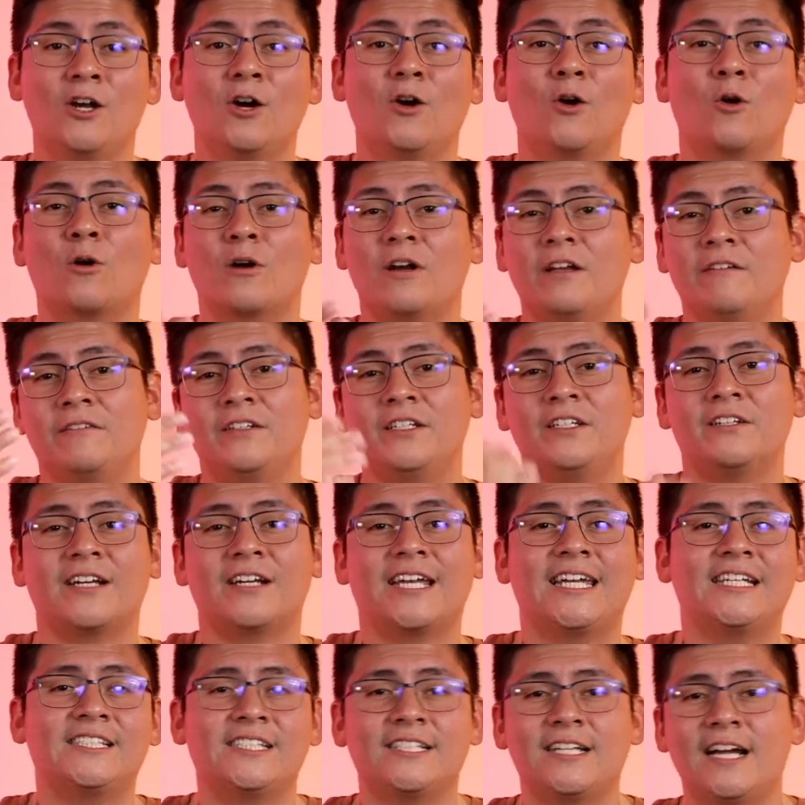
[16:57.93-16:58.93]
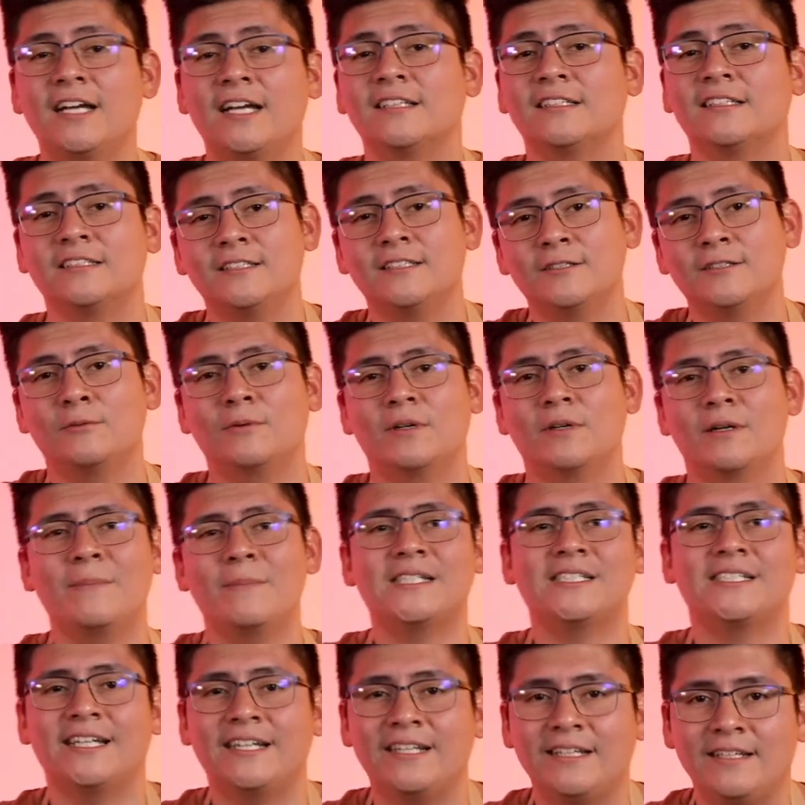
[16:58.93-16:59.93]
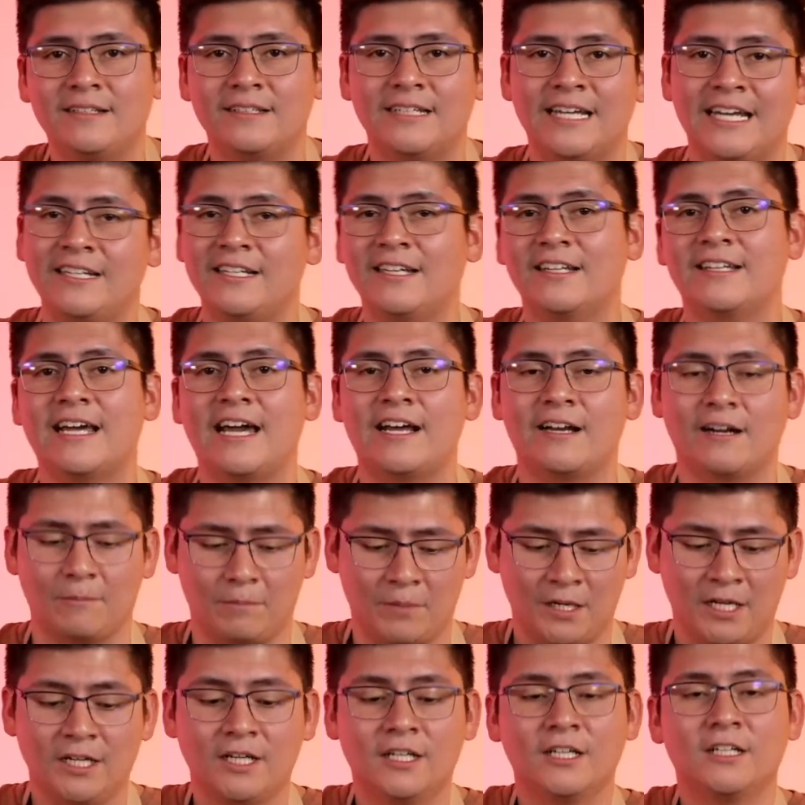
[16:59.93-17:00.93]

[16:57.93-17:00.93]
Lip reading: or even your kitchen island. You don't wanna mess any of that up.